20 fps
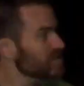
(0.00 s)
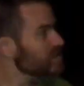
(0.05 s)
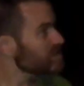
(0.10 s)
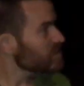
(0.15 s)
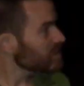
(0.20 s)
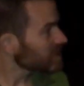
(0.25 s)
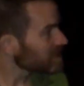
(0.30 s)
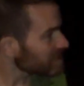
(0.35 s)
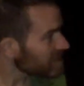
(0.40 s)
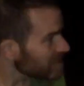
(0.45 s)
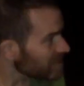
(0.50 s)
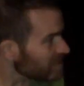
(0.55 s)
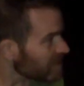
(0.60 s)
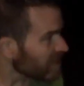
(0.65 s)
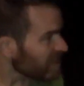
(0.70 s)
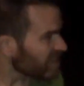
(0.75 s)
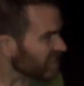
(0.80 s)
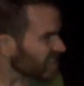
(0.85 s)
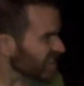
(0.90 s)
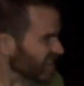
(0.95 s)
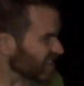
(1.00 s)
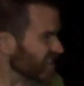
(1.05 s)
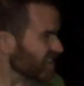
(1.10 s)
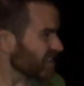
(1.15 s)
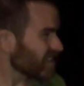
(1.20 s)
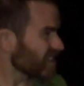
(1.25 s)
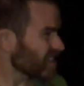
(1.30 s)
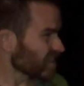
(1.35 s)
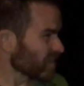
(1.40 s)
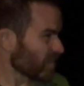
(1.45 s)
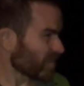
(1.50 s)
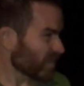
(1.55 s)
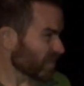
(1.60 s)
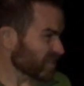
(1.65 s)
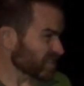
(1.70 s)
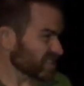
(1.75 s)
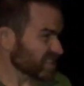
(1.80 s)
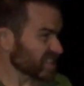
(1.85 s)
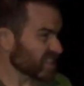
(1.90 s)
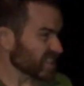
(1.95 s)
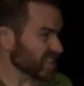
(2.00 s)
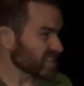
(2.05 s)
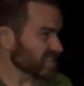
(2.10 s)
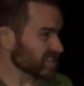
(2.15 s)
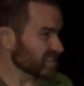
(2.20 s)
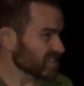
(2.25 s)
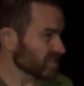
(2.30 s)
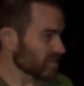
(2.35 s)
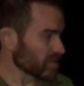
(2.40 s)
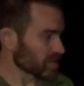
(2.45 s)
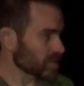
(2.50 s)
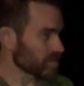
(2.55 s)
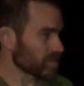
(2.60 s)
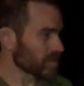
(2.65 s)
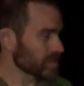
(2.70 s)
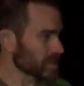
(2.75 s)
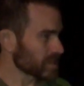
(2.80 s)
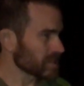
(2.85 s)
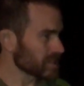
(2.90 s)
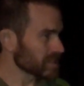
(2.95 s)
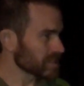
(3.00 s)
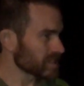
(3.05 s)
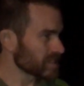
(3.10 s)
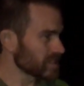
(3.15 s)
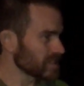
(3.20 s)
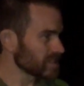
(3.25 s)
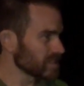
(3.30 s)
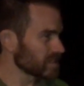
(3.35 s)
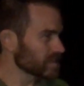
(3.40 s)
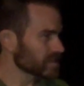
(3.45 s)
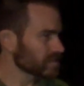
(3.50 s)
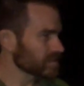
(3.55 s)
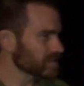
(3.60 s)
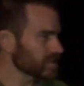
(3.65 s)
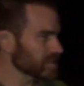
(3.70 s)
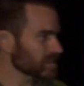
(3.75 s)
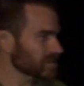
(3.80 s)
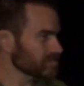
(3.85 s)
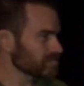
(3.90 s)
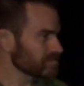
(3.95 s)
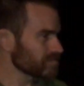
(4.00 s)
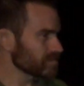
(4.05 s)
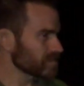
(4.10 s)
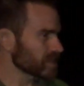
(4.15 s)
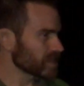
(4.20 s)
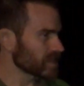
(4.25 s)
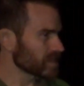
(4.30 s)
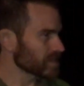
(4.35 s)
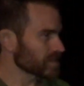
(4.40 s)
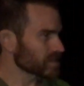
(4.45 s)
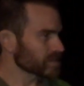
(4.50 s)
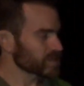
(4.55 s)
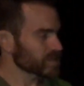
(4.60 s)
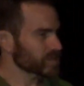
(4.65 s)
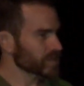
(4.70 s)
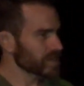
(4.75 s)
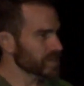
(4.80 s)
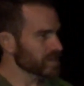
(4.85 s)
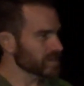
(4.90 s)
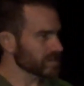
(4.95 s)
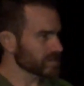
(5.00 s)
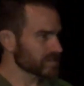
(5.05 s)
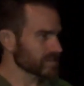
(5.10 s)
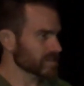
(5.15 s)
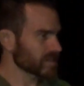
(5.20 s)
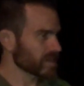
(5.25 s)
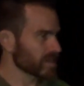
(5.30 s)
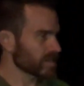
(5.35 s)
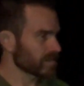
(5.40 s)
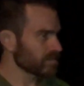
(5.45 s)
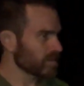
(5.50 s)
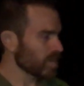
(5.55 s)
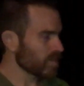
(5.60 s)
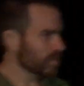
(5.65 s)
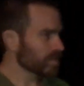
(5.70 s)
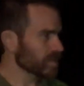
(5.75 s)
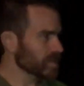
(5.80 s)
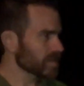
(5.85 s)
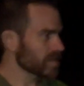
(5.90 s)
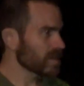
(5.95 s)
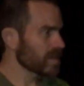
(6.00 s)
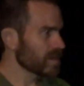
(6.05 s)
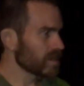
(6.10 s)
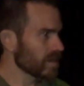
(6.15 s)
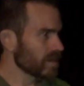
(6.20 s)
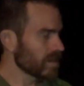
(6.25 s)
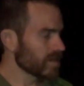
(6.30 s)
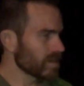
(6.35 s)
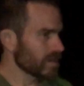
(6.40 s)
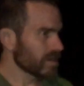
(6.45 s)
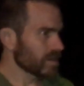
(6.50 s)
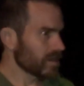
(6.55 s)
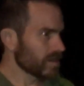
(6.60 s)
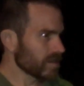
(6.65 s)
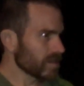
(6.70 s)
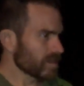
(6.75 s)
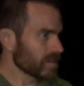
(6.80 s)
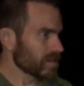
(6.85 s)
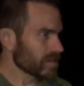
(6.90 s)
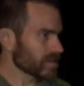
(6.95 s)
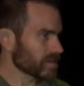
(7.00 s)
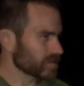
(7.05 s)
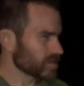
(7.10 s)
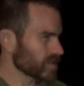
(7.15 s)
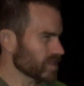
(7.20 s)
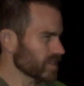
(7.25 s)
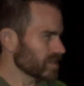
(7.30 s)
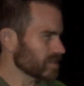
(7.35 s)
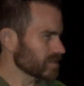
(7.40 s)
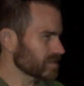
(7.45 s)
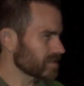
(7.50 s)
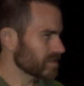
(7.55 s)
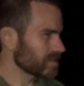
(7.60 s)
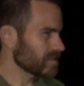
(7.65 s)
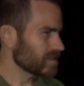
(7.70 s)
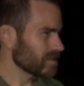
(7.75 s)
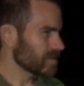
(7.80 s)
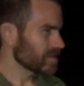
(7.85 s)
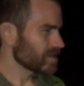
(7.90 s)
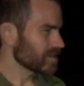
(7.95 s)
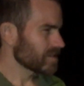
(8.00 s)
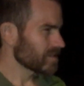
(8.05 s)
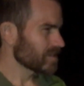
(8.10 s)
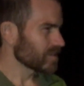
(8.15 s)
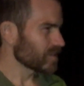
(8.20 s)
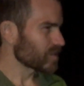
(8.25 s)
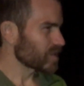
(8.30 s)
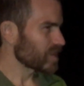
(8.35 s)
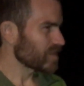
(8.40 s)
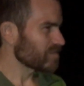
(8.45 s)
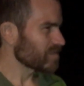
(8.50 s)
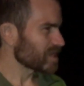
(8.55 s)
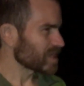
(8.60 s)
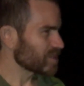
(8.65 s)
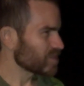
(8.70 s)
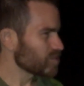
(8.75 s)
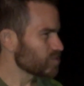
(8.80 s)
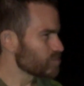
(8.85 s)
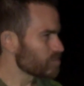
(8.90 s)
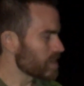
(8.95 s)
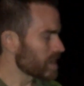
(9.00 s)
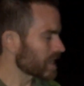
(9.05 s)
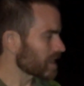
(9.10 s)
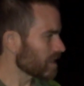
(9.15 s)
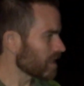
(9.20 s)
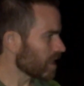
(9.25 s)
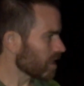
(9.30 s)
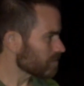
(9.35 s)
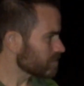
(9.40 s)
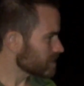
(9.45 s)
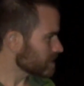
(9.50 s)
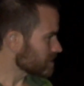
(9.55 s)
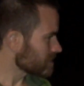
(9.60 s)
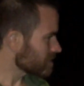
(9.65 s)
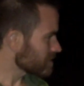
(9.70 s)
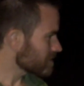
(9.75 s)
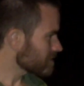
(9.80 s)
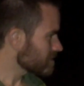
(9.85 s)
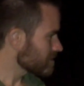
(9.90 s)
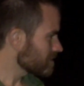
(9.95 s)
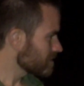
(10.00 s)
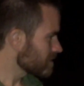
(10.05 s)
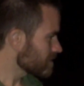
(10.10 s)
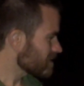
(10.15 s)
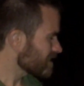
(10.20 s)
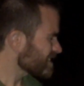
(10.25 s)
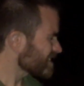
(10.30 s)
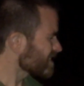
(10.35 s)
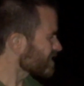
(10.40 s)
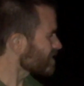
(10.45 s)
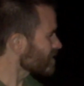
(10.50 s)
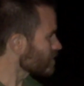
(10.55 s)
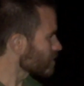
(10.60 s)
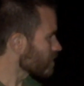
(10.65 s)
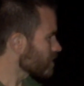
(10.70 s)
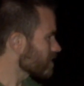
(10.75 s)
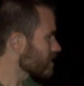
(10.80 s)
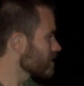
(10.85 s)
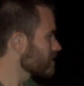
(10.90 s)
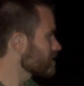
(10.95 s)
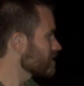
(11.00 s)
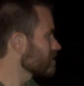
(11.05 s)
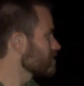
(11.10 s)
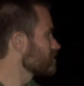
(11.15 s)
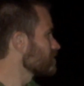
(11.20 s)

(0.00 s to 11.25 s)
What works out? I think the first section looks pretty easy until I get into the trails, and then I'm hoping the trails don't give me too many options. It doesn't look like they